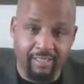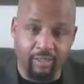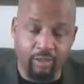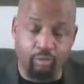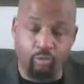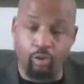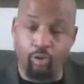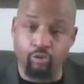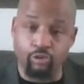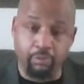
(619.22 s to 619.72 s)

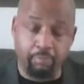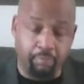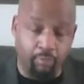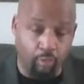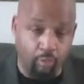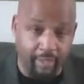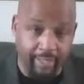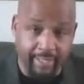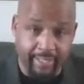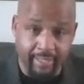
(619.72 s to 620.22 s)
Grosse
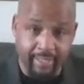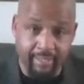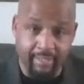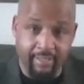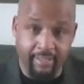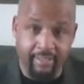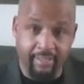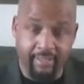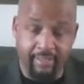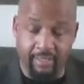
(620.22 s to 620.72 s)
Pointe,
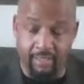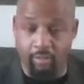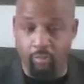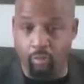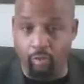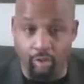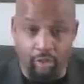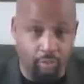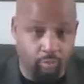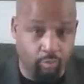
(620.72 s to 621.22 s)
their
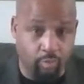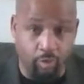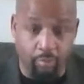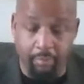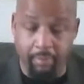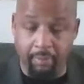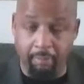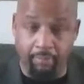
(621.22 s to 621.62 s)
water won't be